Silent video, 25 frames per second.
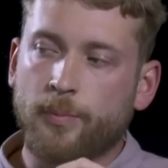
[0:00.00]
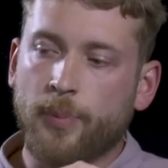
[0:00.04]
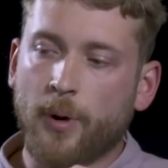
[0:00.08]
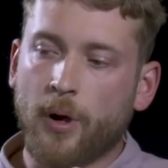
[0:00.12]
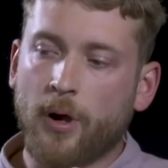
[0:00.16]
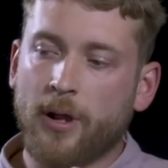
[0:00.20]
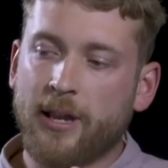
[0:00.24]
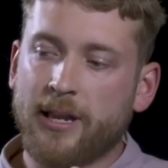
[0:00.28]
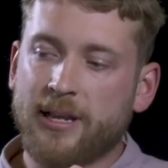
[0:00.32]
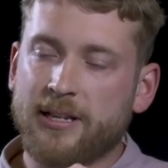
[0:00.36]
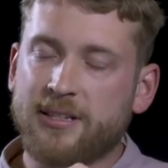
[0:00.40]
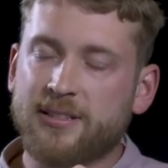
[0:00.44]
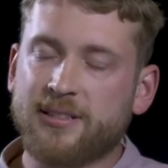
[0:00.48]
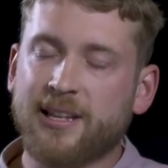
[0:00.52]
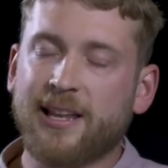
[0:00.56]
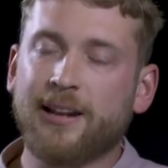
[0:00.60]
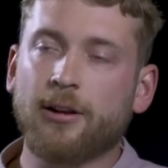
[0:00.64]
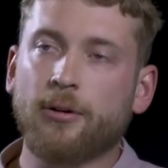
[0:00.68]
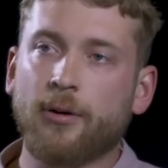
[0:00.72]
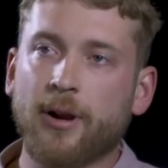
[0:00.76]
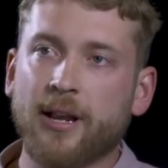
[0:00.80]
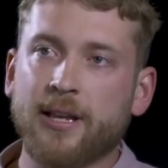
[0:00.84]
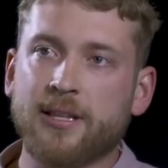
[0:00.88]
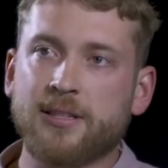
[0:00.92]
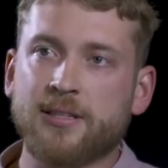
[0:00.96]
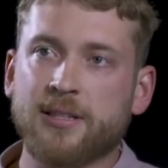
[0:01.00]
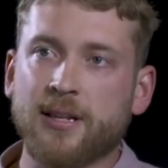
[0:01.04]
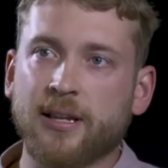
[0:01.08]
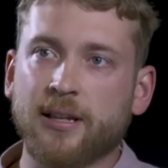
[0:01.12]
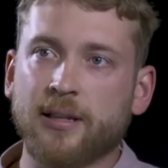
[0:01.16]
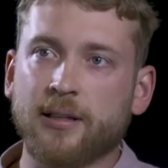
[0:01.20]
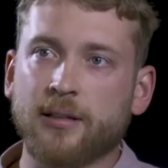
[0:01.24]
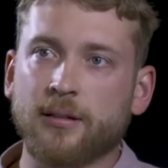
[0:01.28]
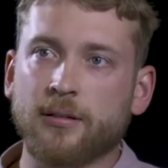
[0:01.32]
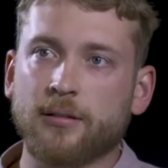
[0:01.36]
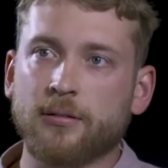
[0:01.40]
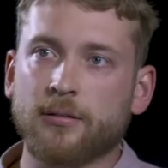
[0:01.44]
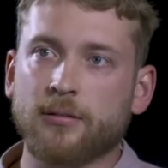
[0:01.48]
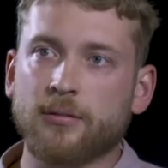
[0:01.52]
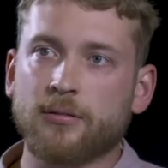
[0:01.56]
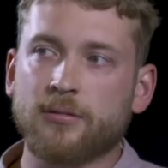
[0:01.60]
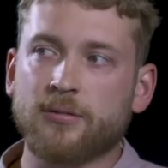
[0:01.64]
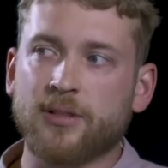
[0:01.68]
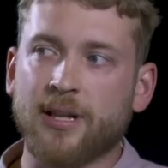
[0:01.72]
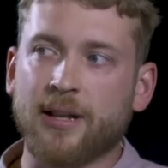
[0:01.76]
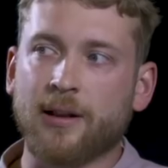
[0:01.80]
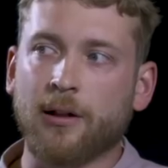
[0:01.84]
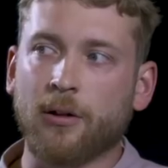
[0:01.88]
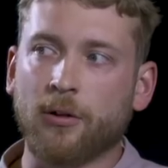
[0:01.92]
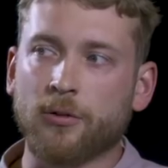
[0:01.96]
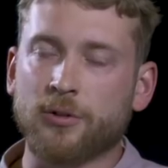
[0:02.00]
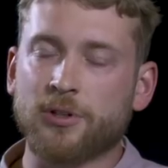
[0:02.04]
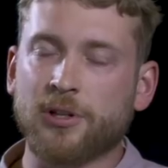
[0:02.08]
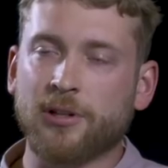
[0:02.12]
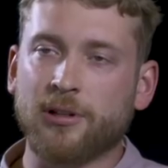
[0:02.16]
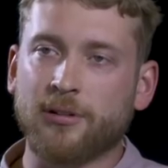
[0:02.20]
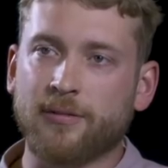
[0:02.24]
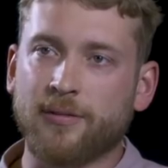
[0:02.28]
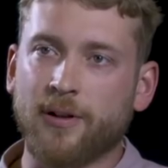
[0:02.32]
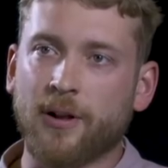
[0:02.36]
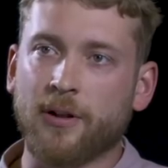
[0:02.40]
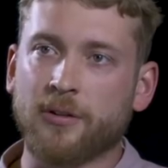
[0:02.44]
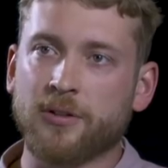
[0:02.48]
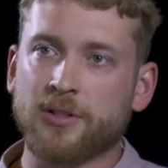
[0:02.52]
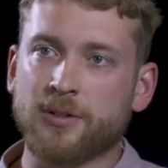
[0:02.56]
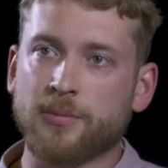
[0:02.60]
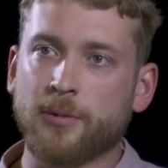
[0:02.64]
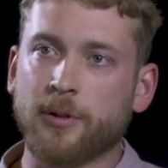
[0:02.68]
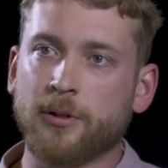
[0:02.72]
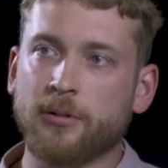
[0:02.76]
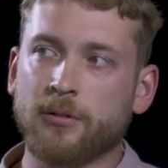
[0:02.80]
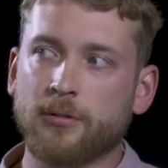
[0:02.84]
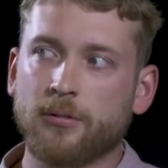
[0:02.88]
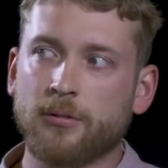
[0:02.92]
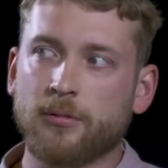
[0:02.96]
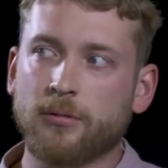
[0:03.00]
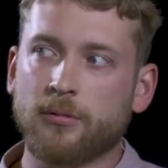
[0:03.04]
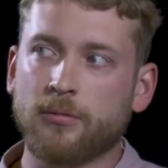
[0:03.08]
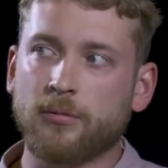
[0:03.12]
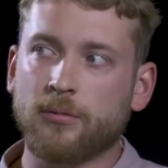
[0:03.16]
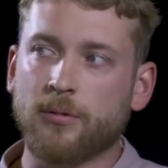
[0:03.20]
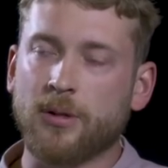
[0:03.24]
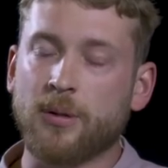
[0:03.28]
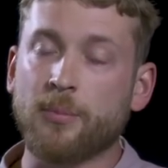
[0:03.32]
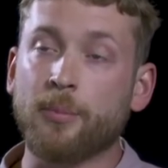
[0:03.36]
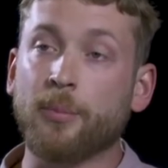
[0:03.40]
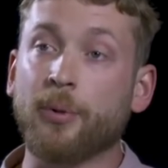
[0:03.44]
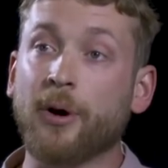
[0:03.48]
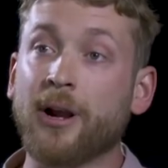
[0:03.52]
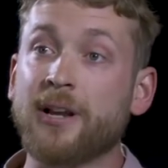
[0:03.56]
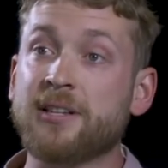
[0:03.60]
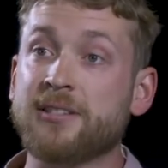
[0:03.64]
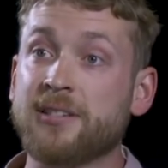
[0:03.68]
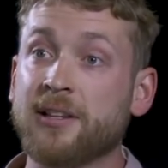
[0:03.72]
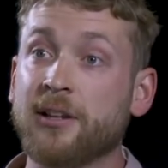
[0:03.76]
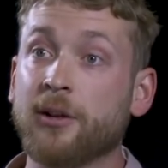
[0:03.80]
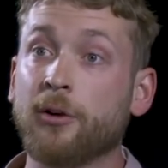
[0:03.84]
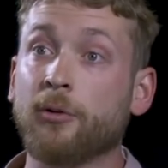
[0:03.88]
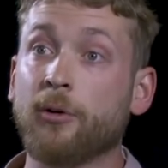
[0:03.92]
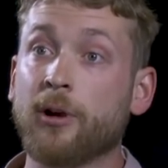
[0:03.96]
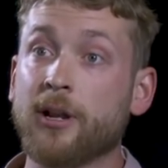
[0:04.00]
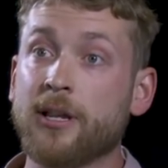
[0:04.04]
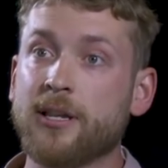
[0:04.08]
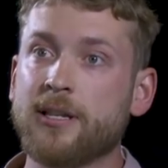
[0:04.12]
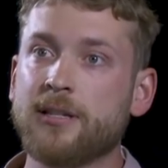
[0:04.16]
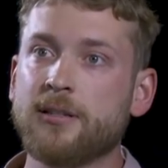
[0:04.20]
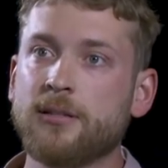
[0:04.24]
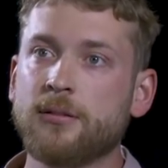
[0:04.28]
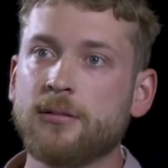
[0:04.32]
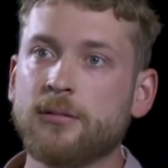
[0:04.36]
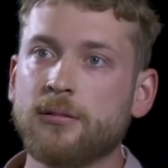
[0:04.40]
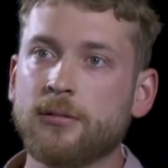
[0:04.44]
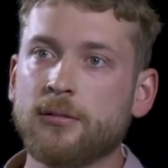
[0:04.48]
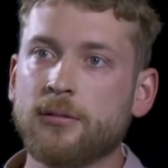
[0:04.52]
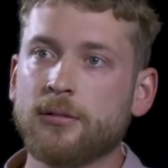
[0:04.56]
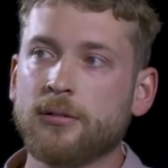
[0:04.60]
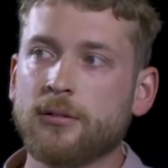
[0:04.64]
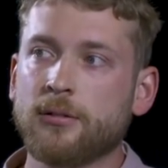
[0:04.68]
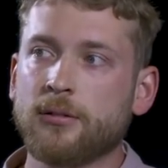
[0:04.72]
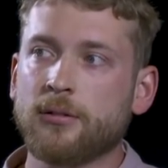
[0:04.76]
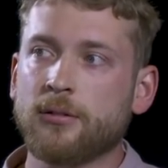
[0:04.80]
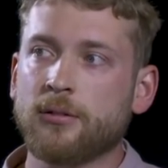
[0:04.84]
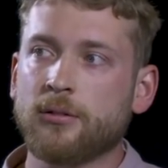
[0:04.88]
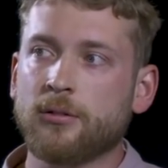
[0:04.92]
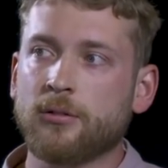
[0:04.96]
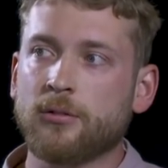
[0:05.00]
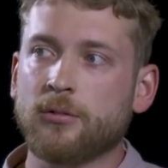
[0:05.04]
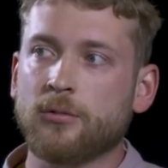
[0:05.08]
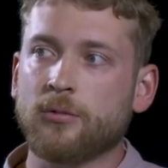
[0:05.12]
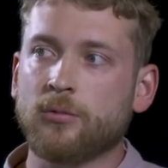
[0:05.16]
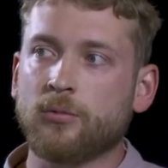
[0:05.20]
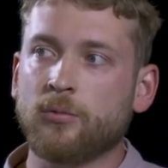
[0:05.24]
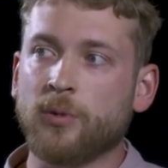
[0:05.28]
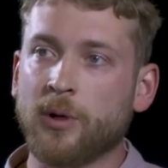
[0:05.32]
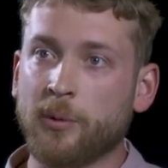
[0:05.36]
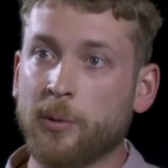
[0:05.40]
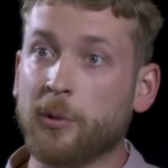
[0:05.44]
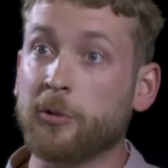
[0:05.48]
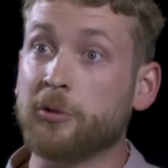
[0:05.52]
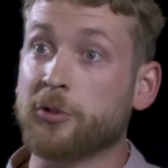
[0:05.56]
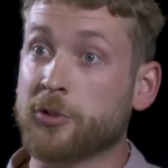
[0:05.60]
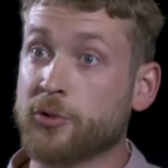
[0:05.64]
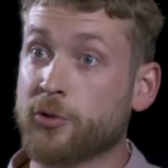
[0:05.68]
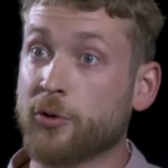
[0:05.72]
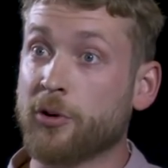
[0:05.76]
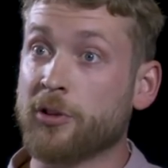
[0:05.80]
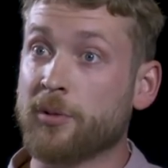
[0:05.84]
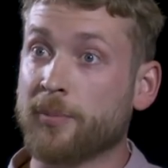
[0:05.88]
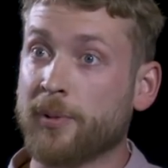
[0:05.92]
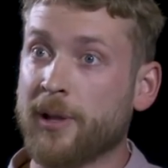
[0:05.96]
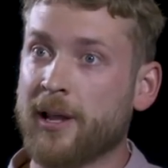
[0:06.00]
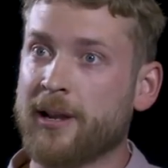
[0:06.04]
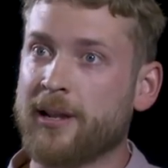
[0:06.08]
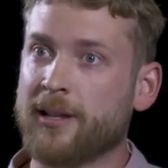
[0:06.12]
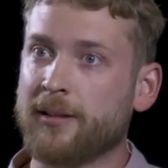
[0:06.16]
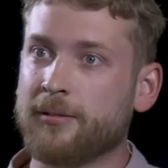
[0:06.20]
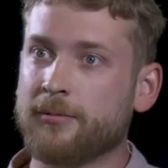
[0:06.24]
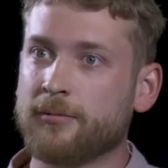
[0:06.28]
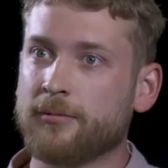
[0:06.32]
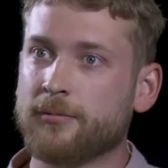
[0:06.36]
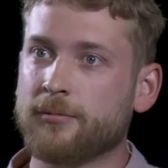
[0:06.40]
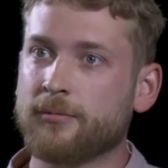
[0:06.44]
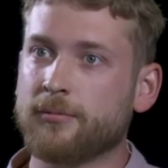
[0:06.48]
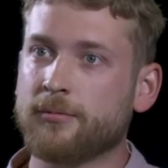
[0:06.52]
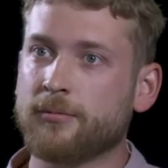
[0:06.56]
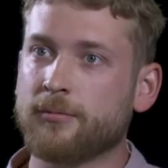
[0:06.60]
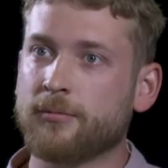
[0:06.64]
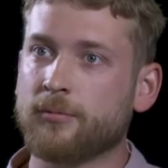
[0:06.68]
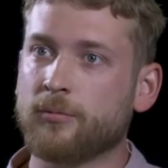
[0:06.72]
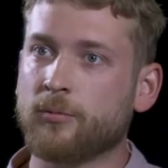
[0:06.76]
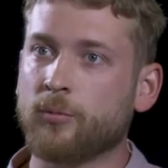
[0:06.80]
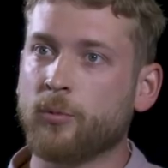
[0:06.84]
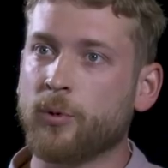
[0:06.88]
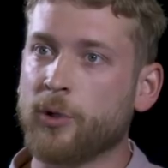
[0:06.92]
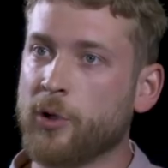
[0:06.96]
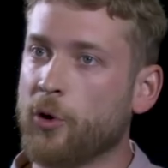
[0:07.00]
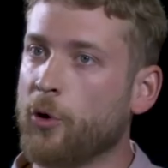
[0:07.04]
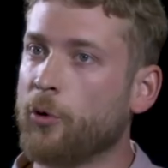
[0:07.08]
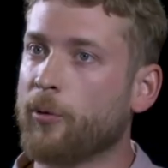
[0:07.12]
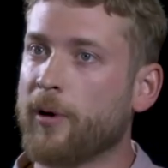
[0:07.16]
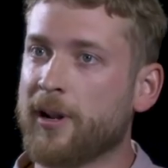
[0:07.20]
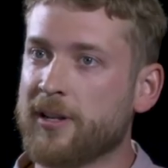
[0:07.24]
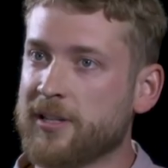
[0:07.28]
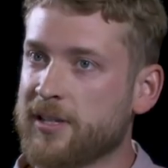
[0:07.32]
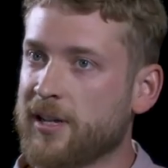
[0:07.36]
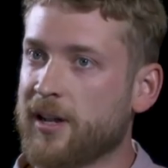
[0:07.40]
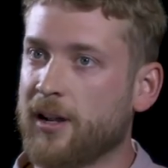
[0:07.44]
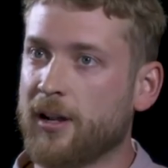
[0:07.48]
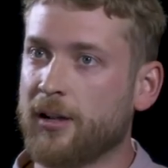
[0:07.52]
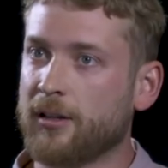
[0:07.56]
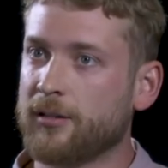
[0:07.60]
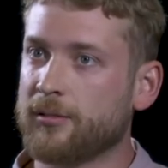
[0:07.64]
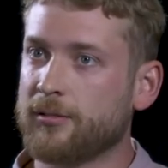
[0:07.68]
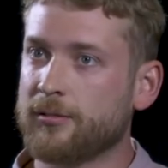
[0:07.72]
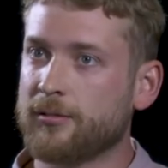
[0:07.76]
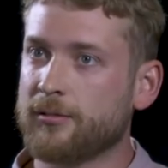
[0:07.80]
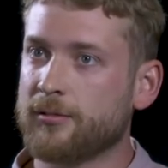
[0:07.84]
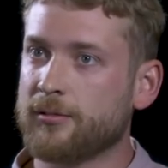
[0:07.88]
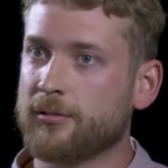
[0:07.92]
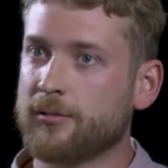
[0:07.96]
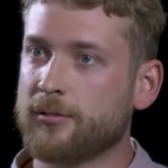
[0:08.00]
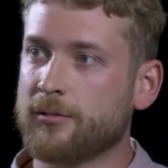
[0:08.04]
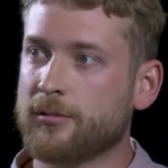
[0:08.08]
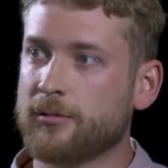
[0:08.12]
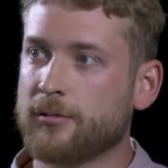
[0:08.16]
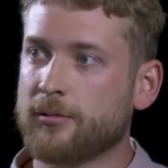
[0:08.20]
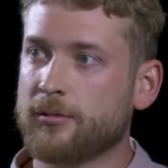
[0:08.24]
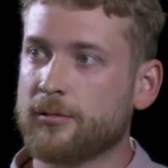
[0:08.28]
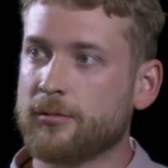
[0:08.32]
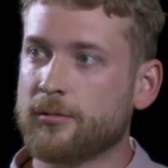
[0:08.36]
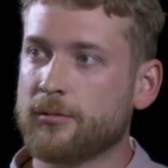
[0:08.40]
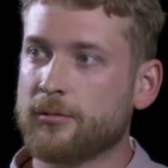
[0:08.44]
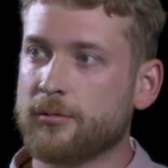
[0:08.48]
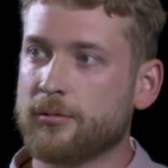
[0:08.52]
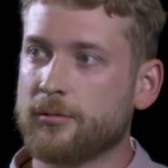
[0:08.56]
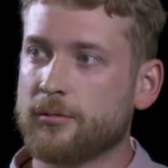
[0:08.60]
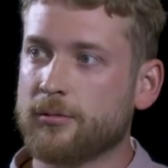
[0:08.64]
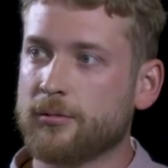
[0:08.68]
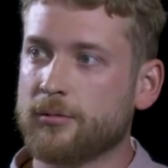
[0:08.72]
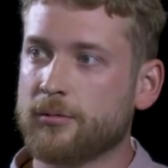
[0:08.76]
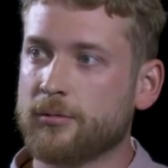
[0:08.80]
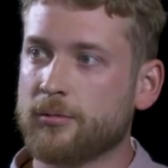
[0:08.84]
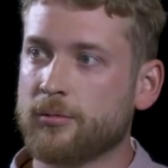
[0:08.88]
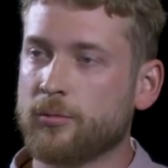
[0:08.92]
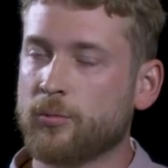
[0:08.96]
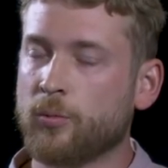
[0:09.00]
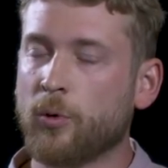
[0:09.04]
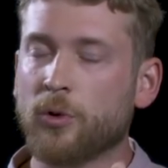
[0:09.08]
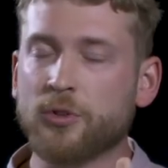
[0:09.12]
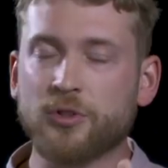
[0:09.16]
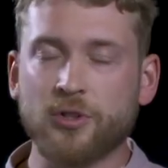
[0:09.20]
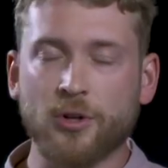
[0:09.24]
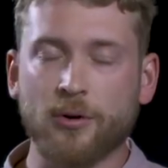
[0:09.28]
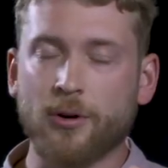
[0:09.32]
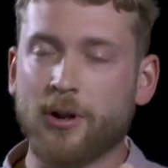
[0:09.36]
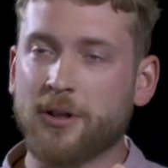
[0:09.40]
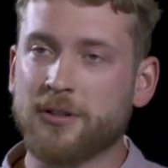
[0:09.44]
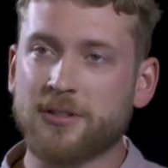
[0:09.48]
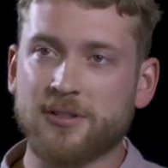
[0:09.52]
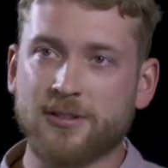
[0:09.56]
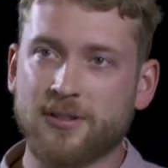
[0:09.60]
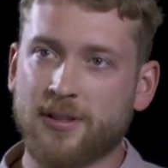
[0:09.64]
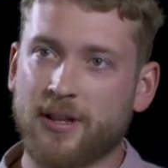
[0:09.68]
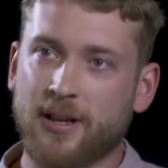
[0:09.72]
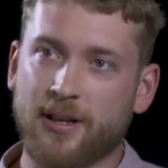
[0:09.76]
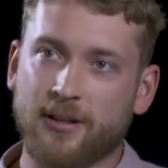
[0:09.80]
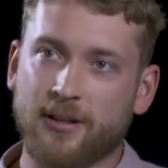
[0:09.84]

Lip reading: By accelerating technological advancement, embracing greed, we will destroy the planet. We already are. What's your answer to